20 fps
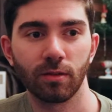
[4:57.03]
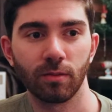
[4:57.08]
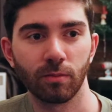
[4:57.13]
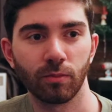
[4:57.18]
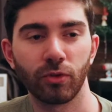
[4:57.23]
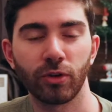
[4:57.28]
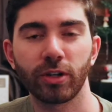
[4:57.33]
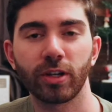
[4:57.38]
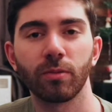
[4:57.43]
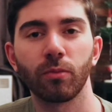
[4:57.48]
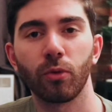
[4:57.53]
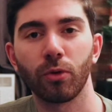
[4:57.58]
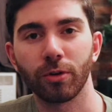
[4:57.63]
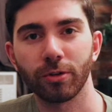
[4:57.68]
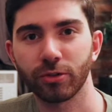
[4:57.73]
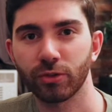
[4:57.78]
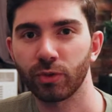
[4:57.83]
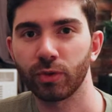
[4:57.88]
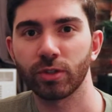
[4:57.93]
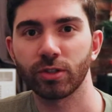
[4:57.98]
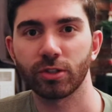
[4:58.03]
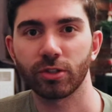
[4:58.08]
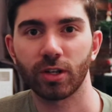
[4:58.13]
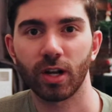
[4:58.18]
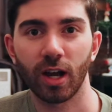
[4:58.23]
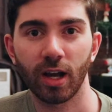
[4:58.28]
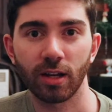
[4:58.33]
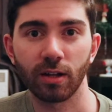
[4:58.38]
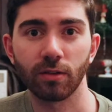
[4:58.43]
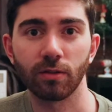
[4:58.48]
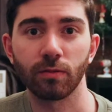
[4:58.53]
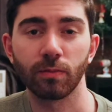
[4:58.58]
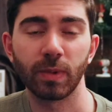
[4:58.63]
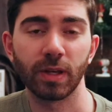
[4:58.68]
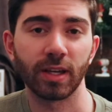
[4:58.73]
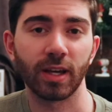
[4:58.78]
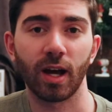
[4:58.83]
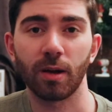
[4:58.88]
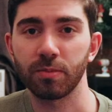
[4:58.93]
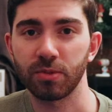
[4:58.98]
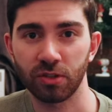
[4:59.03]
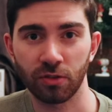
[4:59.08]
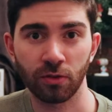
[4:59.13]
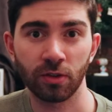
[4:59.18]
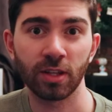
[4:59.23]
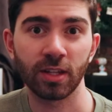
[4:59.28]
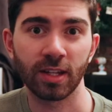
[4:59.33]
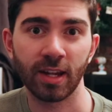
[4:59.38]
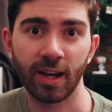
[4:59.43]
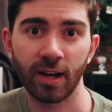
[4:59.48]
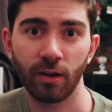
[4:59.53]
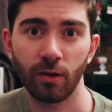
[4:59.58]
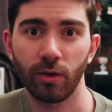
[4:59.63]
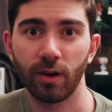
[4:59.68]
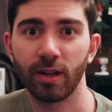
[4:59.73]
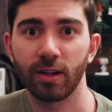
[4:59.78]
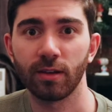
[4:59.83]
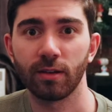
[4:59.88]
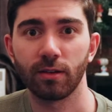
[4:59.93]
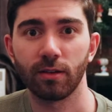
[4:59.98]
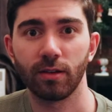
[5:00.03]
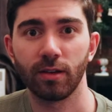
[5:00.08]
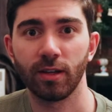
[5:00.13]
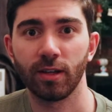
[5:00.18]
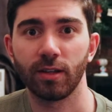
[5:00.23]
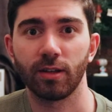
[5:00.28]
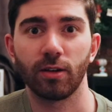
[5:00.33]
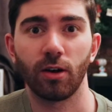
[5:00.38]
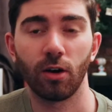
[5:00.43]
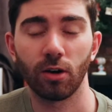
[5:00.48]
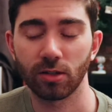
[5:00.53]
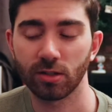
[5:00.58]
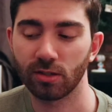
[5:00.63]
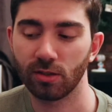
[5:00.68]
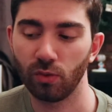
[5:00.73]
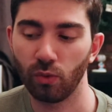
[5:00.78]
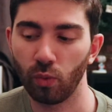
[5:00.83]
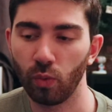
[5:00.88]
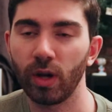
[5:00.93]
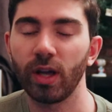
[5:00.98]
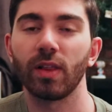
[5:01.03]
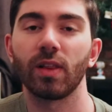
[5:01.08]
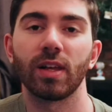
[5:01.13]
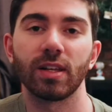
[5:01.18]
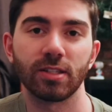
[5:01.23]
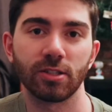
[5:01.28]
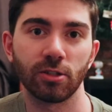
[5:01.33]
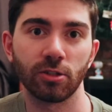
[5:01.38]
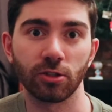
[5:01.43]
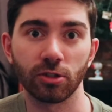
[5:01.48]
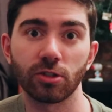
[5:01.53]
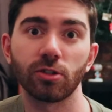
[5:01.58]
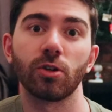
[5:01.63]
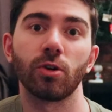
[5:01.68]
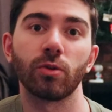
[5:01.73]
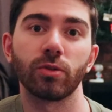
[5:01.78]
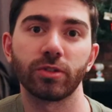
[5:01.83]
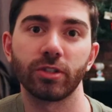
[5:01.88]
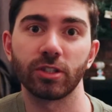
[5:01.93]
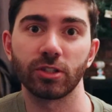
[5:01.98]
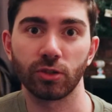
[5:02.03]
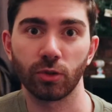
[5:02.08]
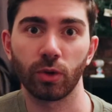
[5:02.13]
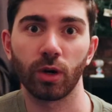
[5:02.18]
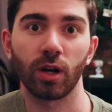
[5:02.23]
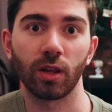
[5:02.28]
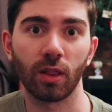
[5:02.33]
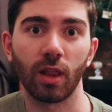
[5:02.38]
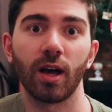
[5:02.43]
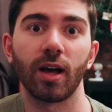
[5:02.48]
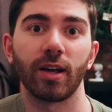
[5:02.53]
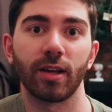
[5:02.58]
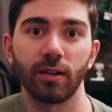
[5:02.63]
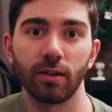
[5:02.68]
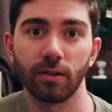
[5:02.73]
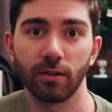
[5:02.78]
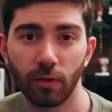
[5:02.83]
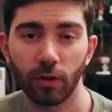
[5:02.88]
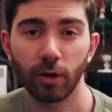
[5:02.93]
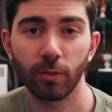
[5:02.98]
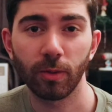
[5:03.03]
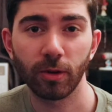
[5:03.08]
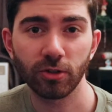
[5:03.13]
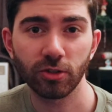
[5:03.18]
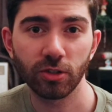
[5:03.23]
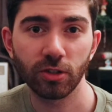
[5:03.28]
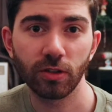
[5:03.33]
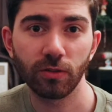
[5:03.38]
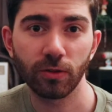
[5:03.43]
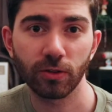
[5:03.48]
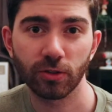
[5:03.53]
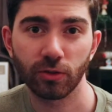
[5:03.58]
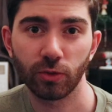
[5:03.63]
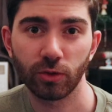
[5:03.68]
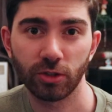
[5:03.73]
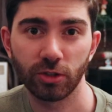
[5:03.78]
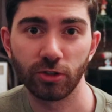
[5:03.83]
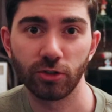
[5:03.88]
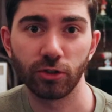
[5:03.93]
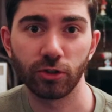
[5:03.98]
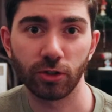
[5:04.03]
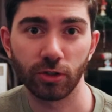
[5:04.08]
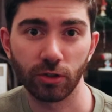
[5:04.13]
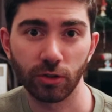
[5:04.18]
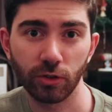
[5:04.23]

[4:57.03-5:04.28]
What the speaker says: brick and mortar stores are kind of being obsolete now, and it costs way less to just host a store online. There are a bunch of different sources you can